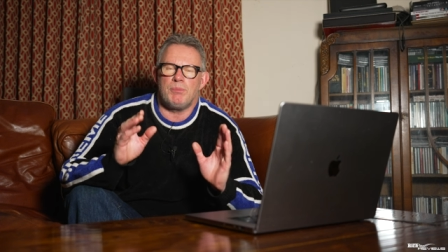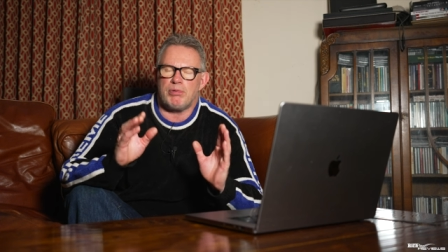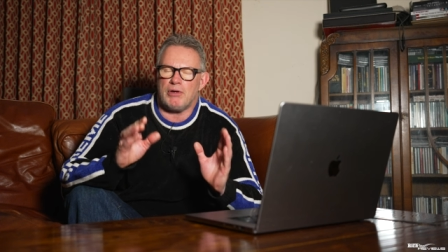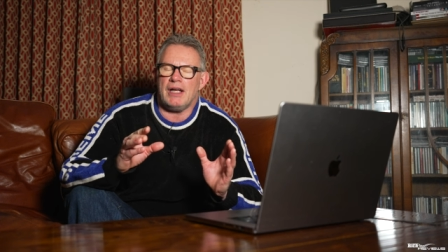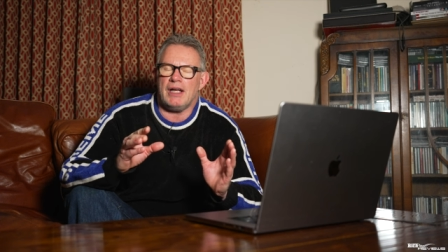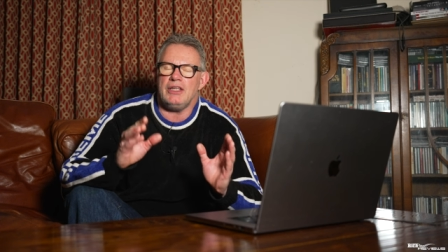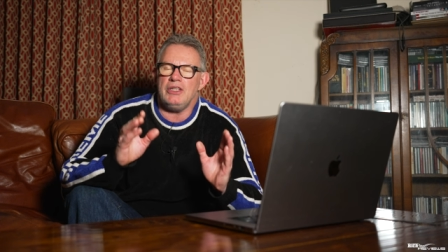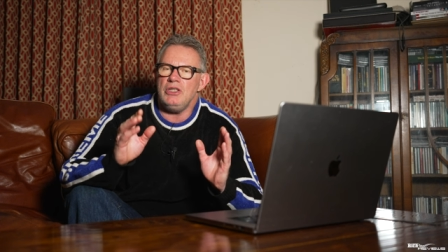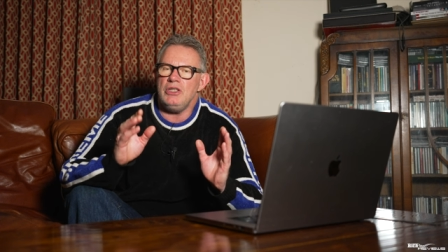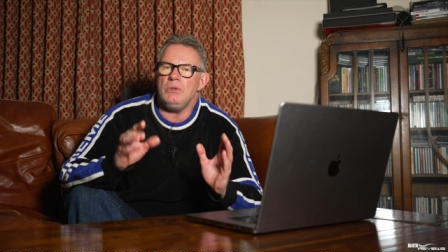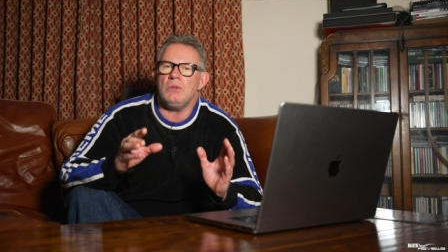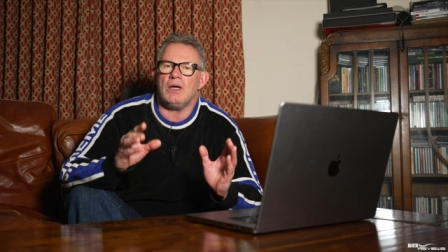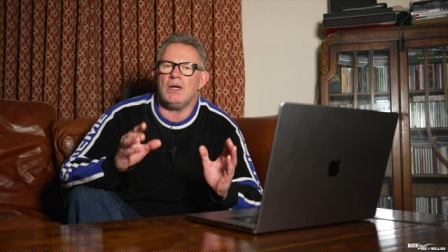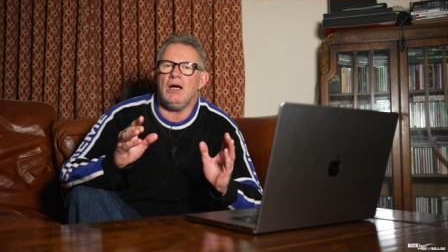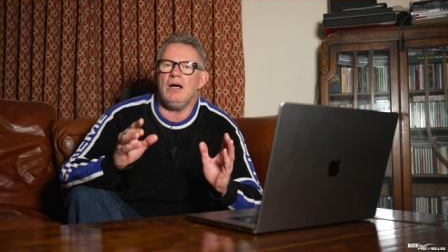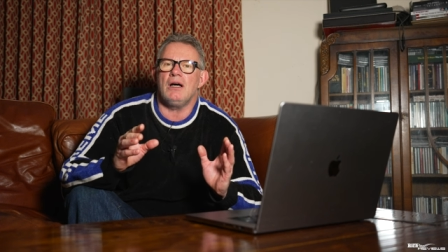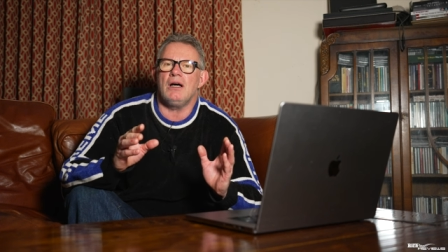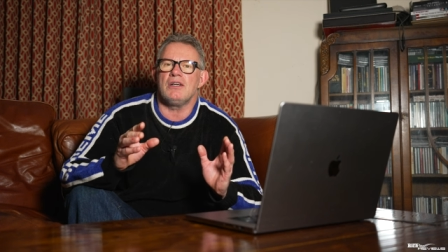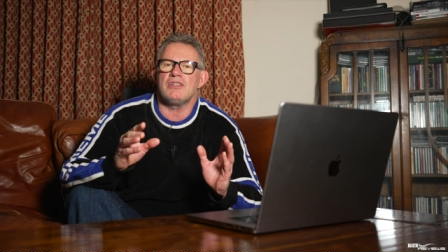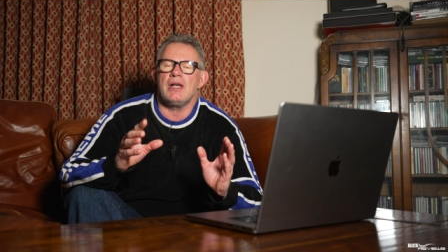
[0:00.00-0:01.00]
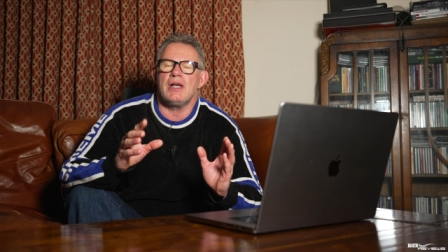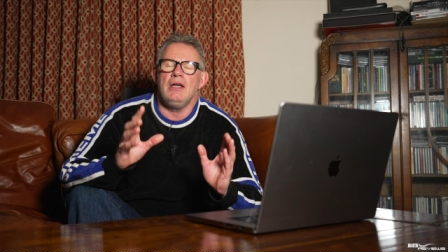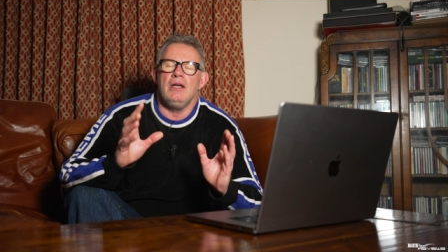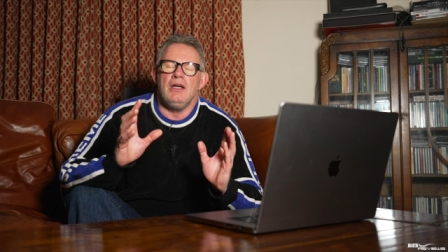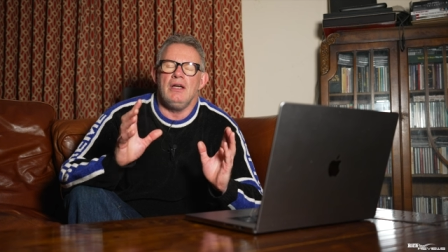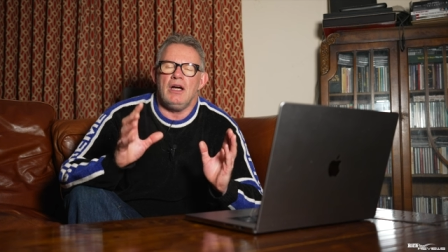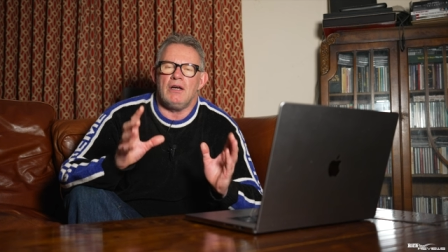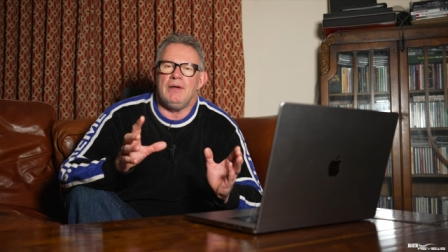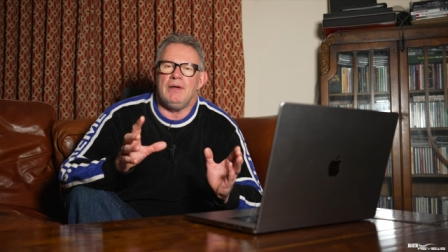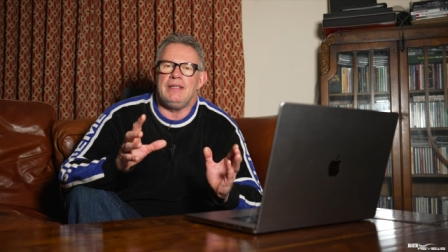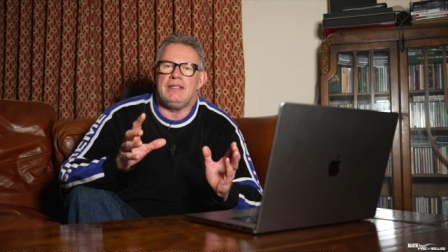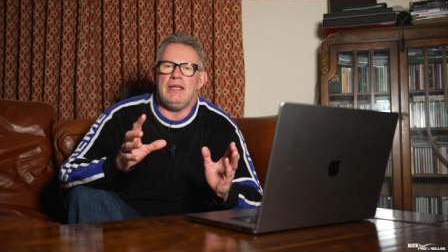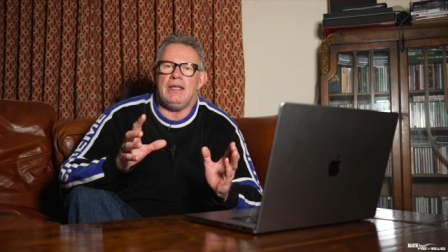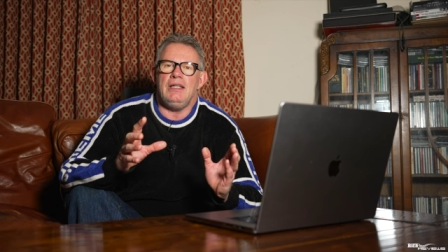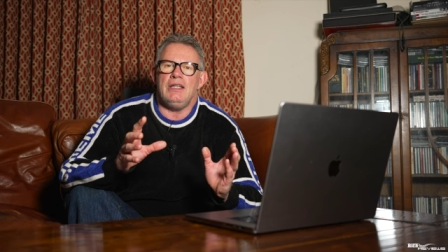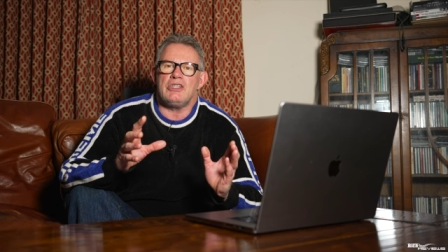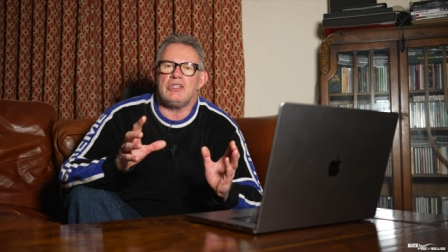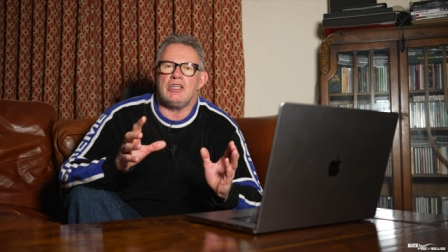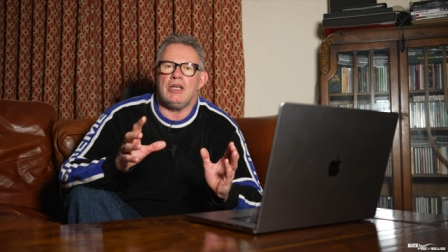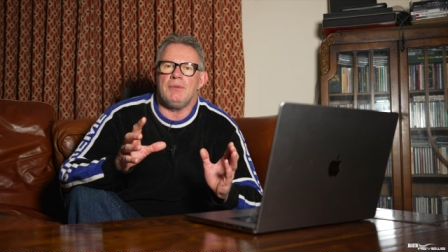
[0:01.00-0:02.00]
Brand new cars are at
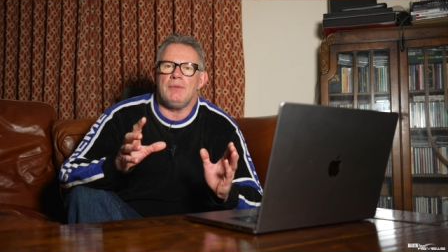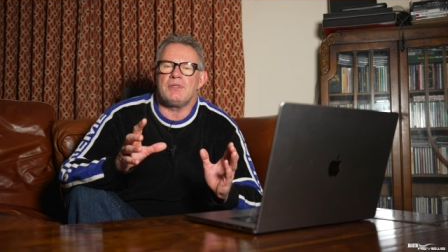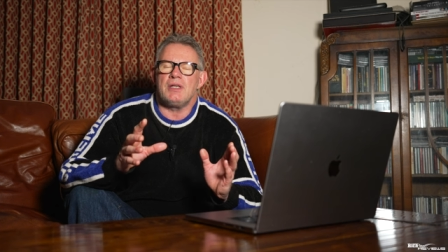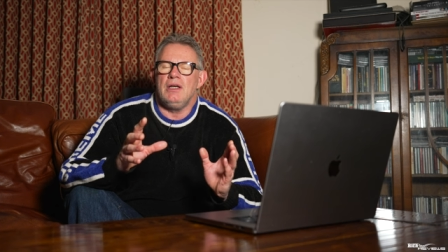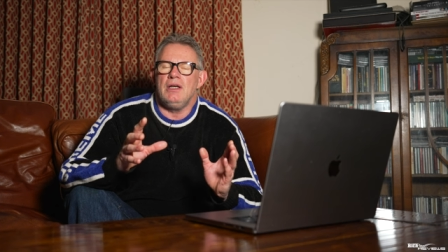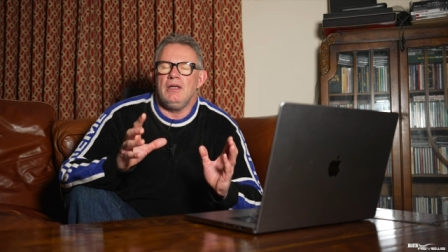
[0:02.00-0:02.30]
dealerships,